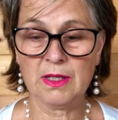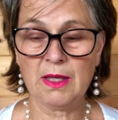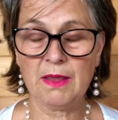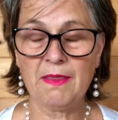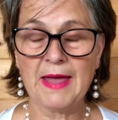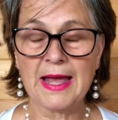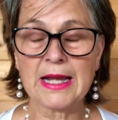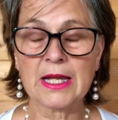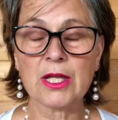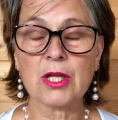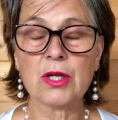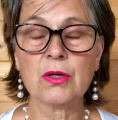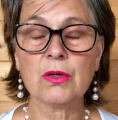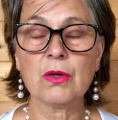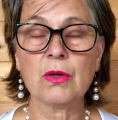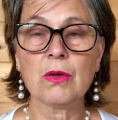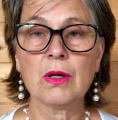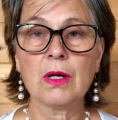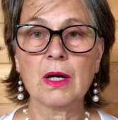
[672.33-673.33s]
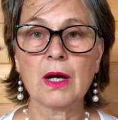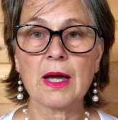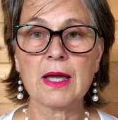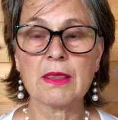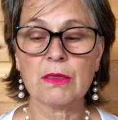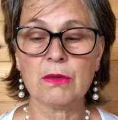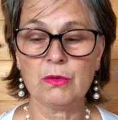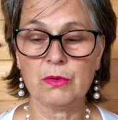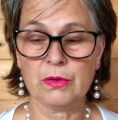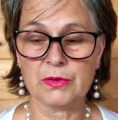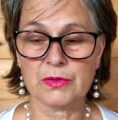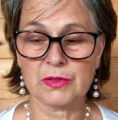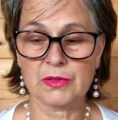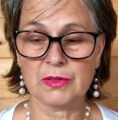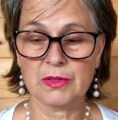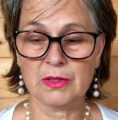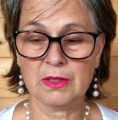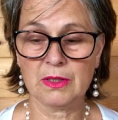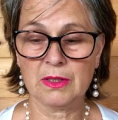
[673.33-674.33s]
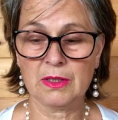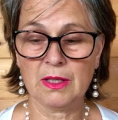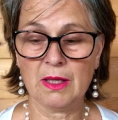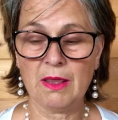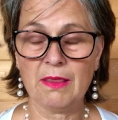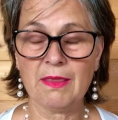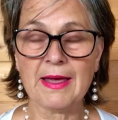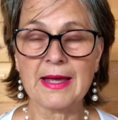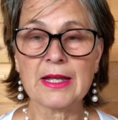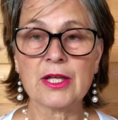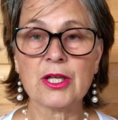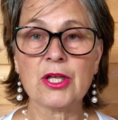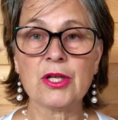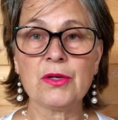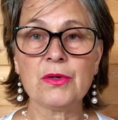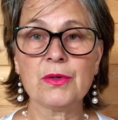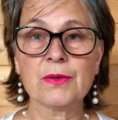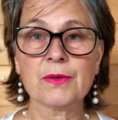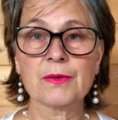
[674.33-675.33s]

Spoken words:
Thank you, I thought. Thank you.